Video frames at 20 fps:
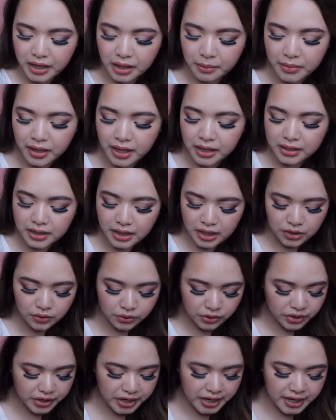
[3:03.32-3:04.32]
parang maganda rin
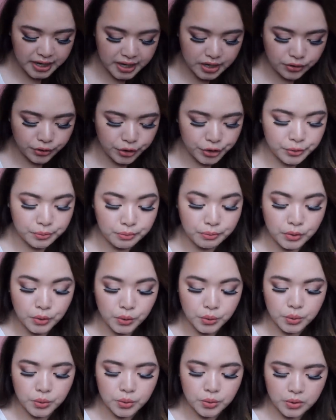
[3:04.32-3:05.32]
yung gray niyan or yung
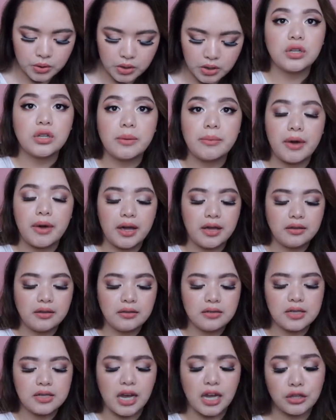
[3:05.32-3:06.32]
blue. Ito naman,
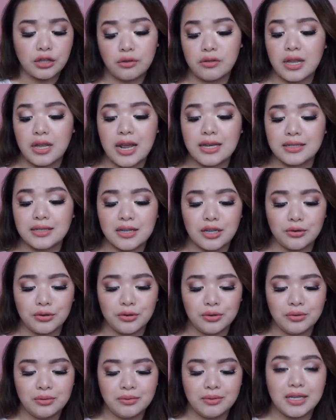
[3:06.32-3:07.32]
second to the last na
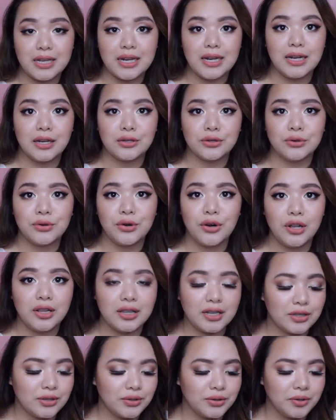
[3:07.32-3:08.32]
to. Madali lang tong haul
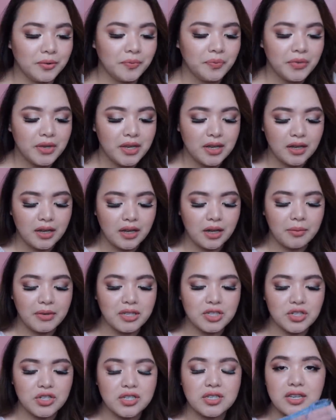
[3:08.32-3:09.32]
na to. Um,
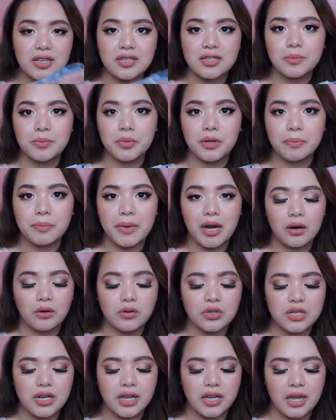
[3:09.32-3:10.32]
it's just a simple
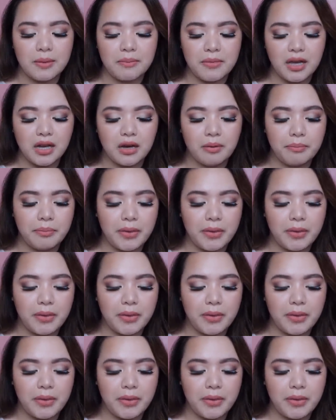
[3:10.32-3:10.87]
pouch, like a makeup